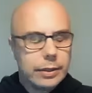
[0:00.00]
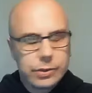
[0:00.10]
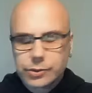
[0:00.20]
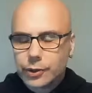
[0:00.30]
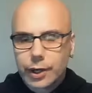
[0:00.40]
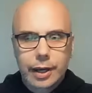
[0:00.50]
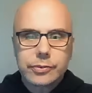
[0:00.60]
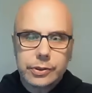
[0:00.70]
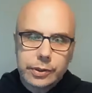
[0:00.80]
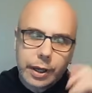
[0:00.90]
With these new
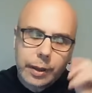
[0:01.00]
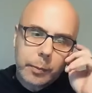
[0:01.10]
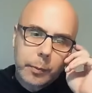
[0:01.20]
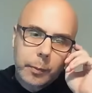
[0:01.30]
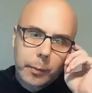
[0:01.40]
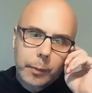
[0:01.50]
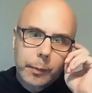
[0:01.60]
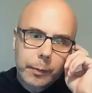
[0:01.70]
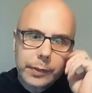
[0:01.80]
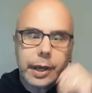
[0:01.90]
things, you don't have to deal
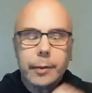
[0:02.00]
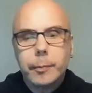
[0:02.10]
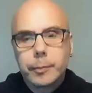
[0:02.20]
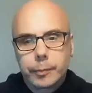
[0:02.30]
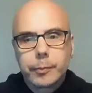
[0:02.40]
with it because the human